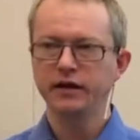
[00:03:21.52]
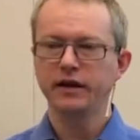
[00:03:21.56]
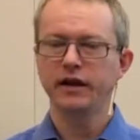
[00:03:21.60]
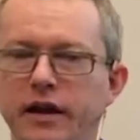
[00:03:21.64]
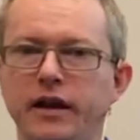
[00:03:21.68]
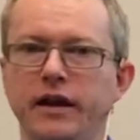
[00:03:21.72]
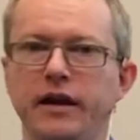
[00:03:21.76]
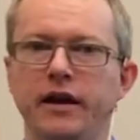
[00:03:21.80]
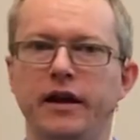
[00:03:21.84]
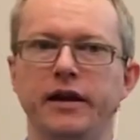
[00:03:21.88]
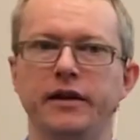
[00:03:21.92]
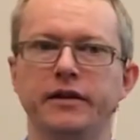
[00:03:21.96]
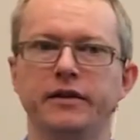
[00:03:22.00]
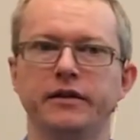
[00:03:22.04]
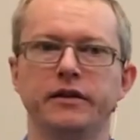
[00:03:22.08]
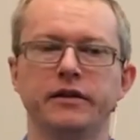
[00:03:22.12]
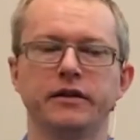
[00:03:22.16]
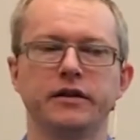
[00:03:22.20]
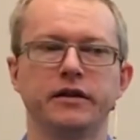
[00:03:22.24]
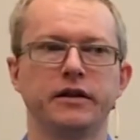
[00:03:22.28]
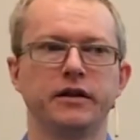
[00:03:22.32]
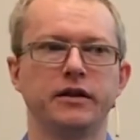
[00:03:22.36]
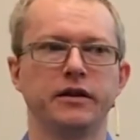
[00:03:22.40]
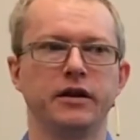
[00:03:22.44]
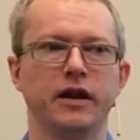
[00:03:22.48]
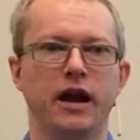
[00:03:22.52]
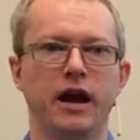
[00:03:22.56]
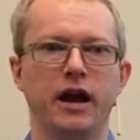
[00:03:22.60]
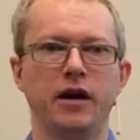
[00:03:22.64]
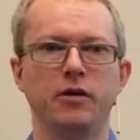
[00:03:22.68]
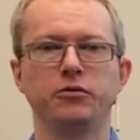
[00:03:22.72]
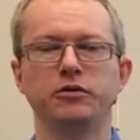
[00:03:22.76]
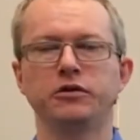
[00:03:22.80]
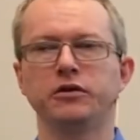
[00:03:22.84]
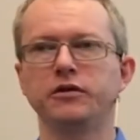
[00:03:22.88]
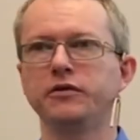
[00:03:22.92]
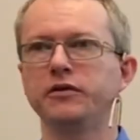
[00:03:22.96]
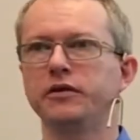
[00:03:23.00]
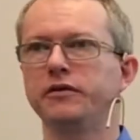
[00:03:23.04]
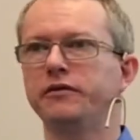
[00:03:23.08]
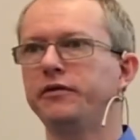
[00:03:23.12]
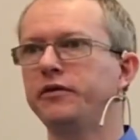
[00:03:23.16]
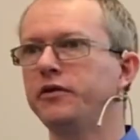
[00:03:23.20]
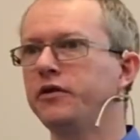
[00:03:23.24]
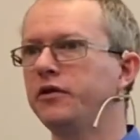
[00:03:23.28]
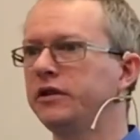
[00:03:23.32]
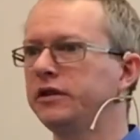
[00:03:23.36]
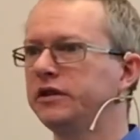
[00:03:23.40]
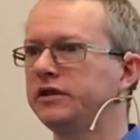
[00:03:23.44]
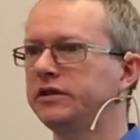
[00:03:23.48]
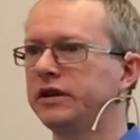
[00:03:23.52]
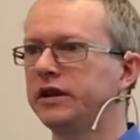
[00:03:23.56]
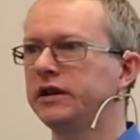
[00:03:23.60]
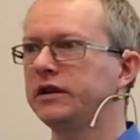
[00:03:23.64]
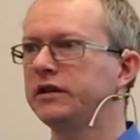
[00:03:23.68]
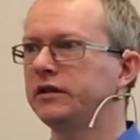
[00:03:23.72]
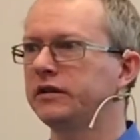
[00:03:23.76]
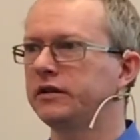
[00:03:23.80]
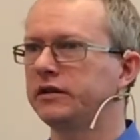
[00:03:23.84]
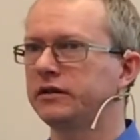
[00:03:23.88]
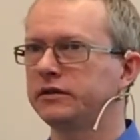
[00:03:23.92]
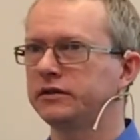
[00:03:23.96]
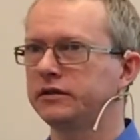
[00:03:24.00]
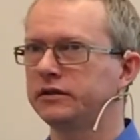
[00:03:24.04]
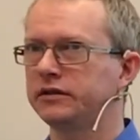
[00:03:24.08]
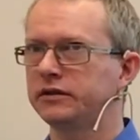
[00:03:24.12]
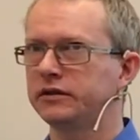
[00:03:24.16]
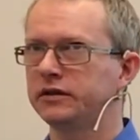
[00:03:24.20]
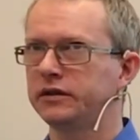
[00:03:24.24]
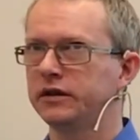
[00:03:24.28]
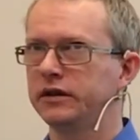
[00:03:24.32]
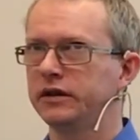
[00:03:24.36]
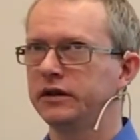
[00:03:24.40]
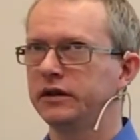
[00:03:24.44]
and out of the 40 seconds,